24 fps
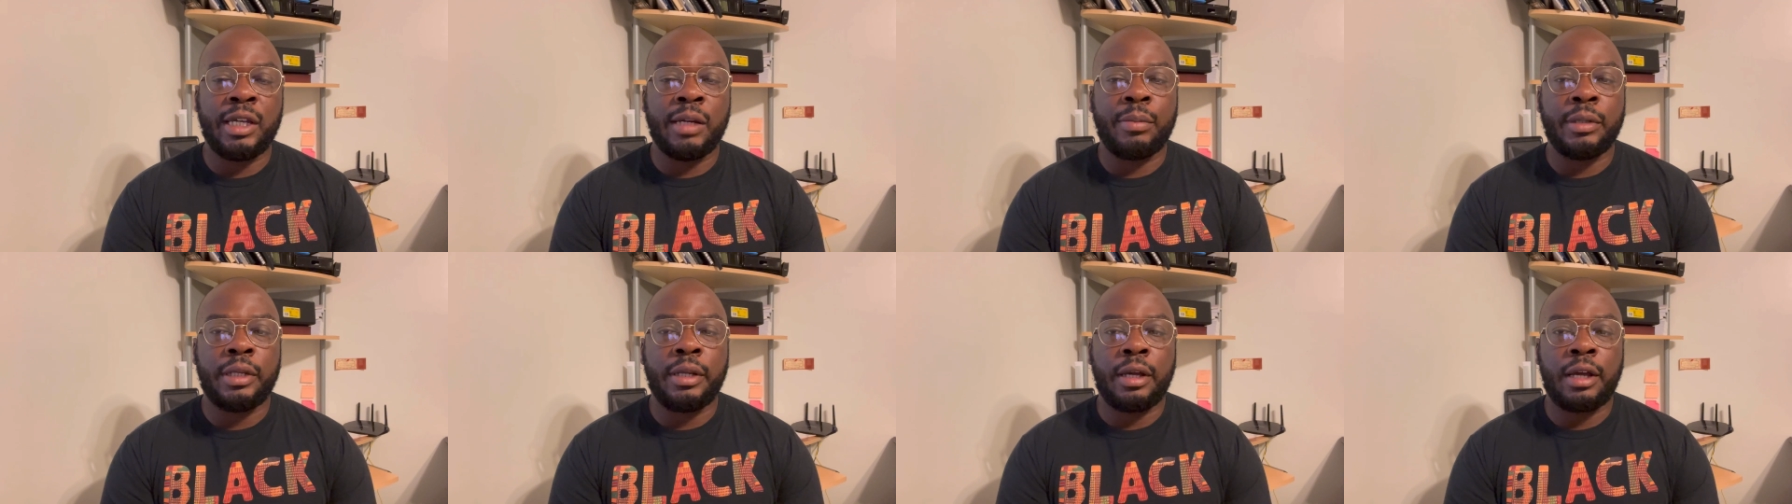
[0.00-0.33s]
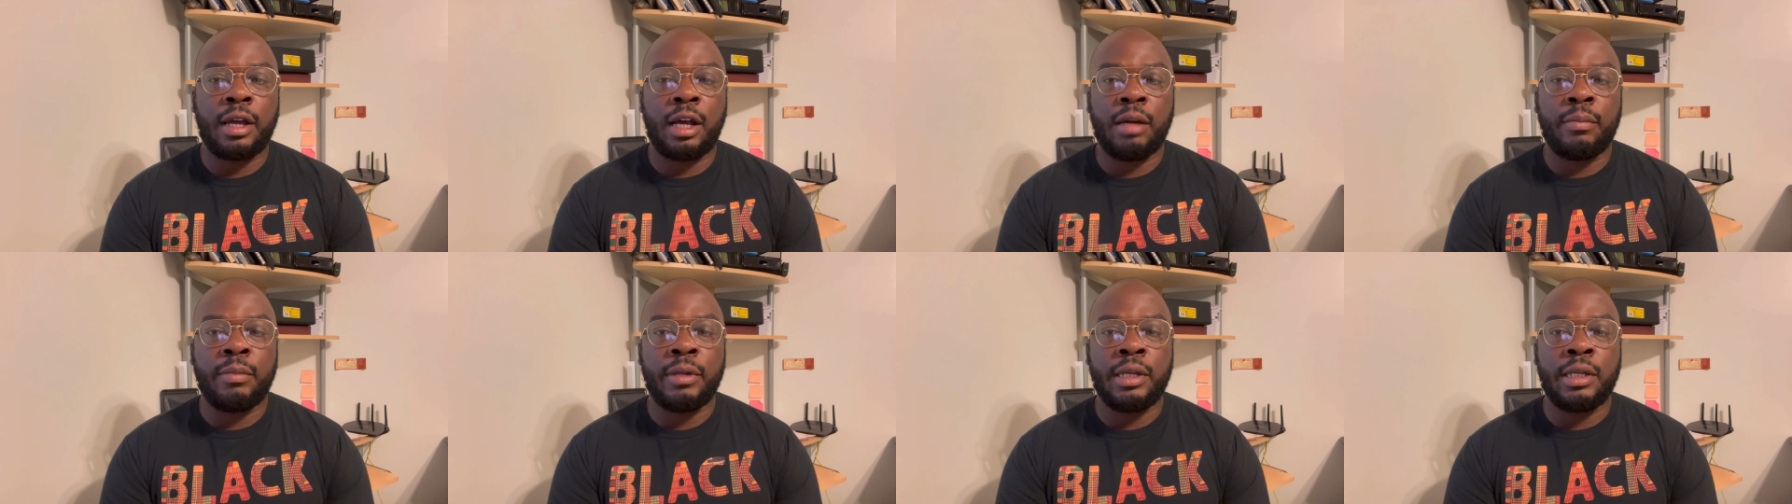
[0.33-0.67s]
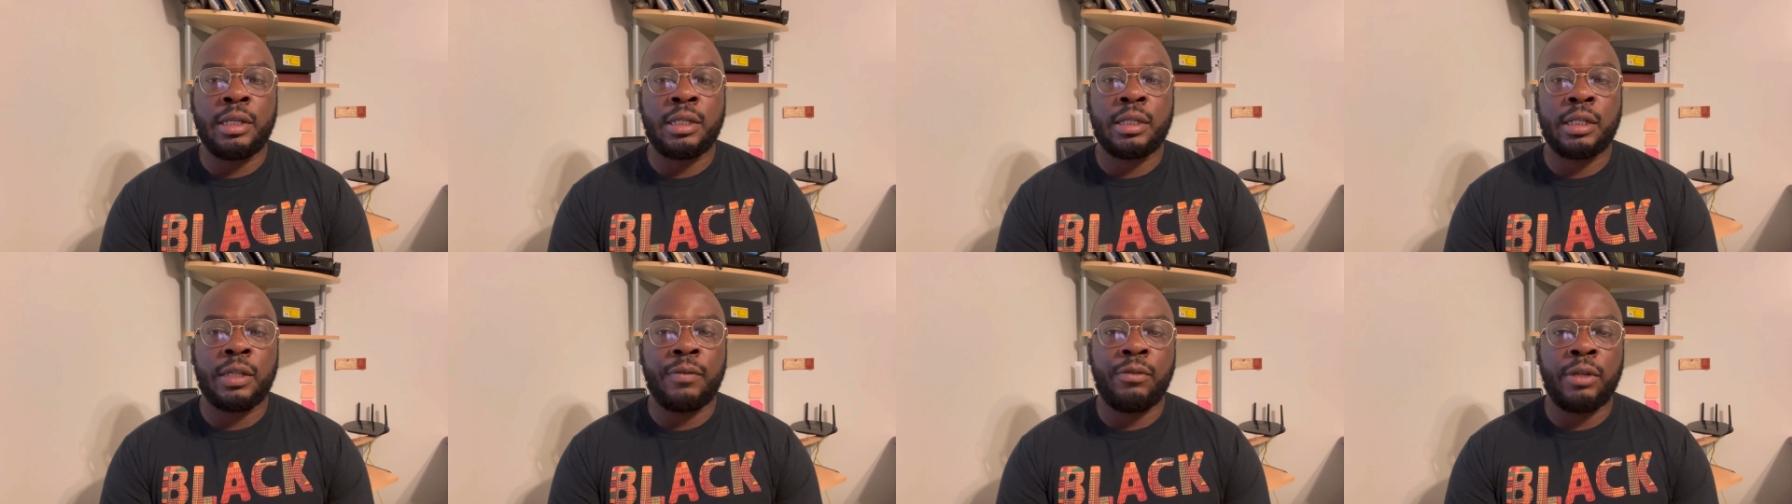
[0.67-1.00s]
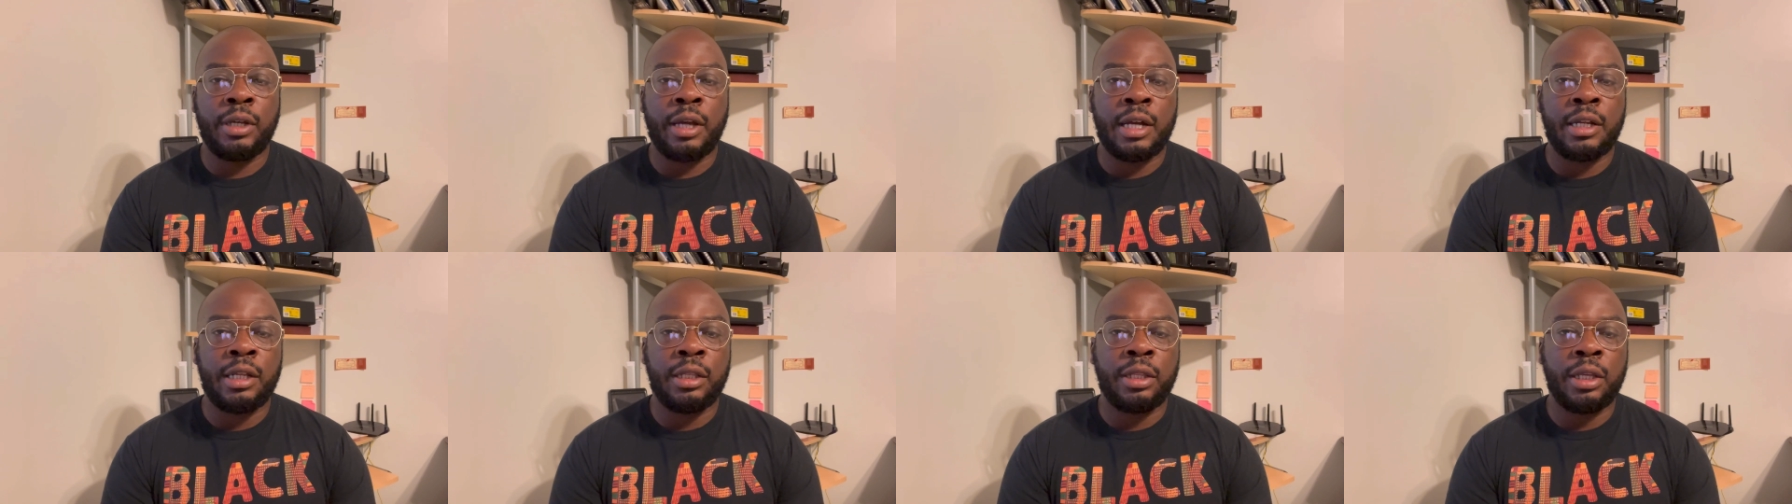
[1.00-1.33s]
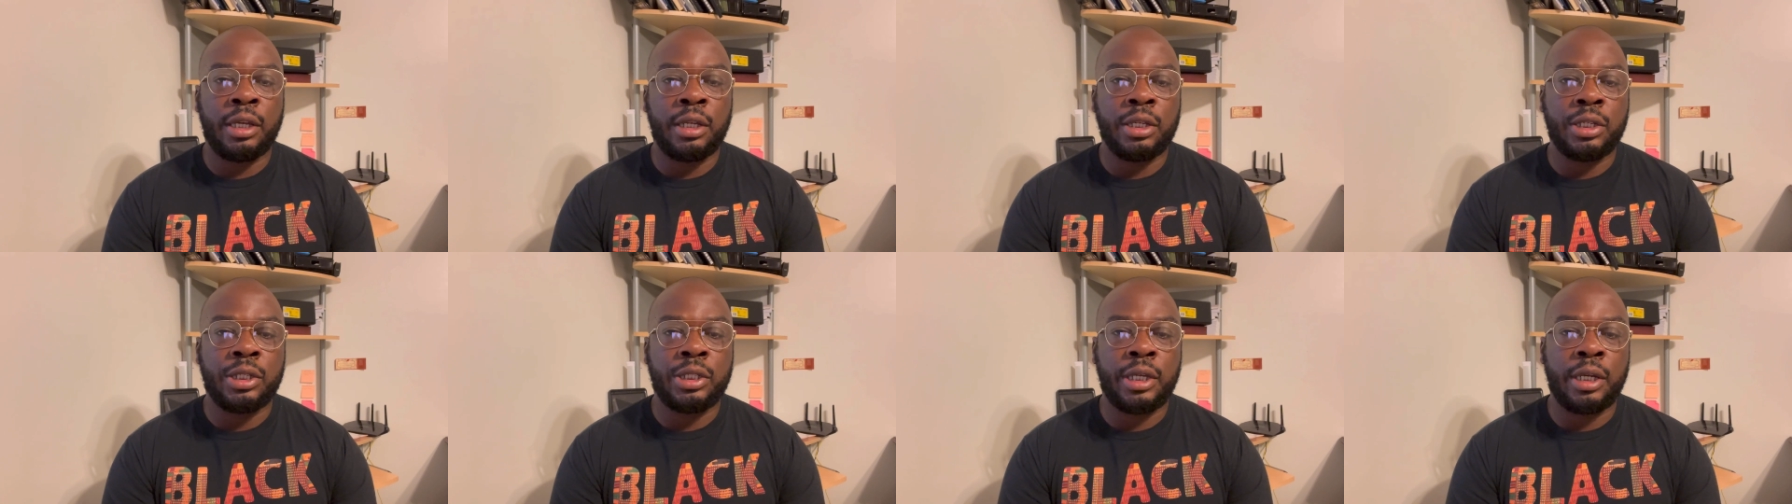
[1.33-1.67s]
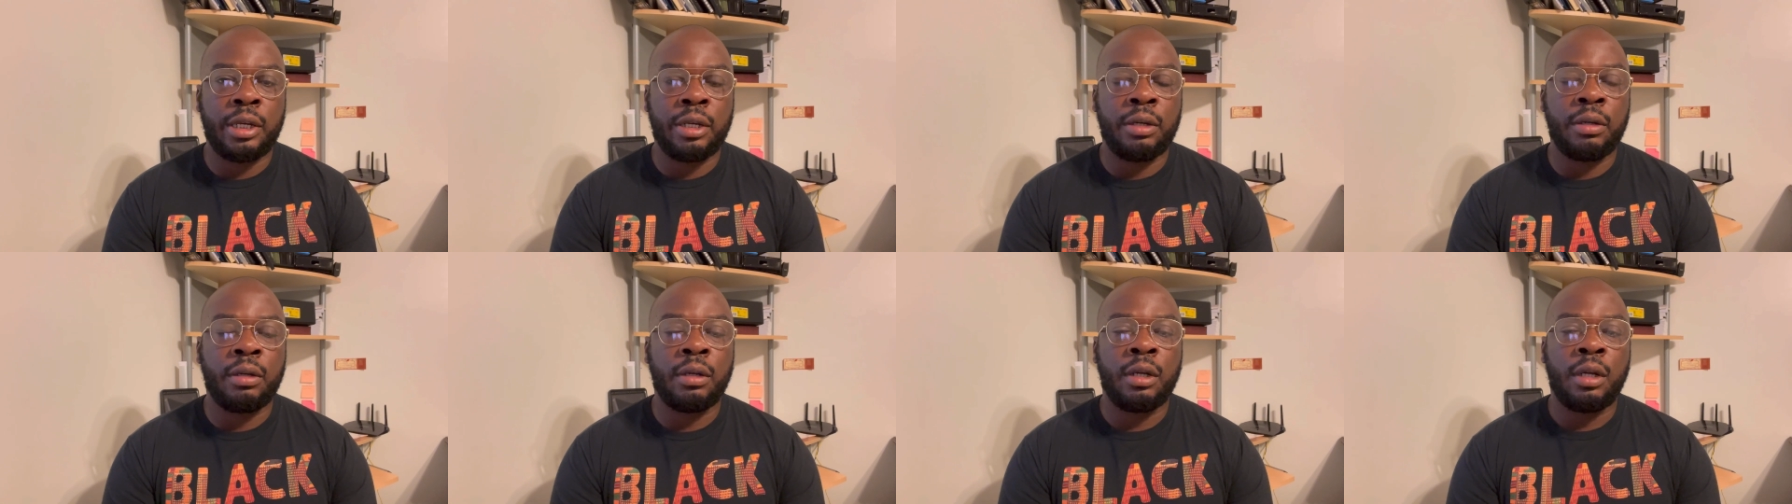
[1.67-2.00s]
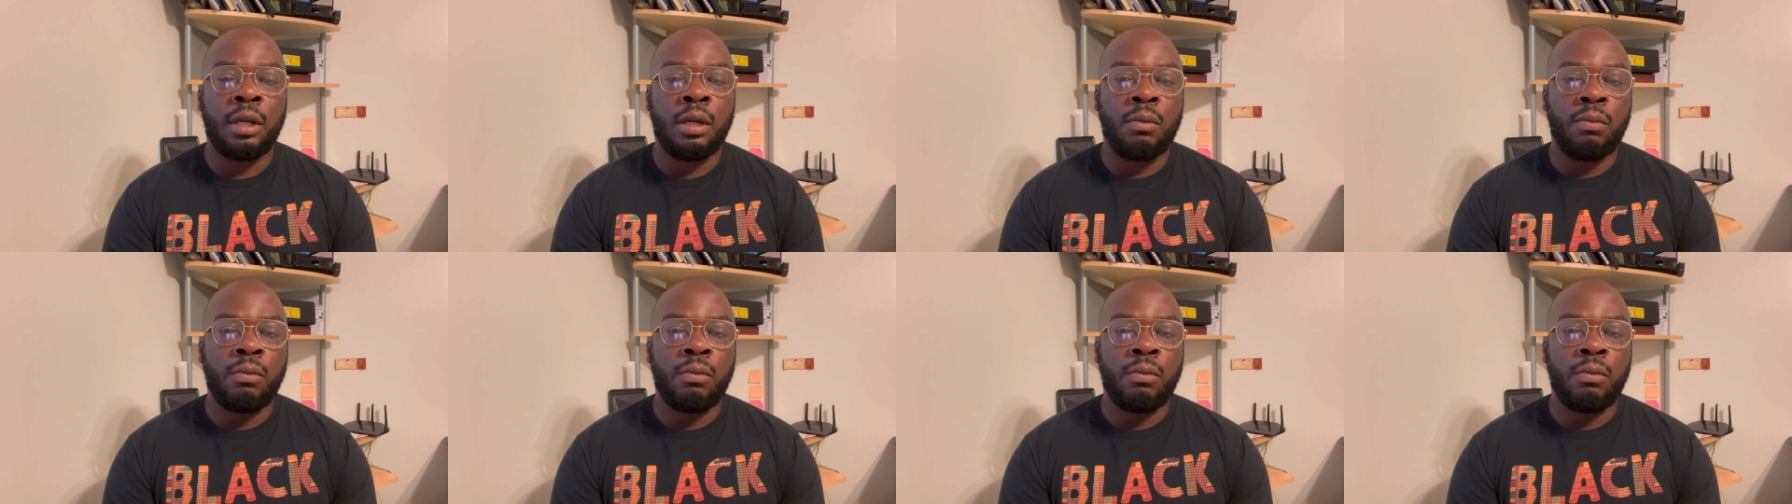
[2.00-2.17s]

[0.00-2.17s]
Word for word: up in the comments if you got anything to share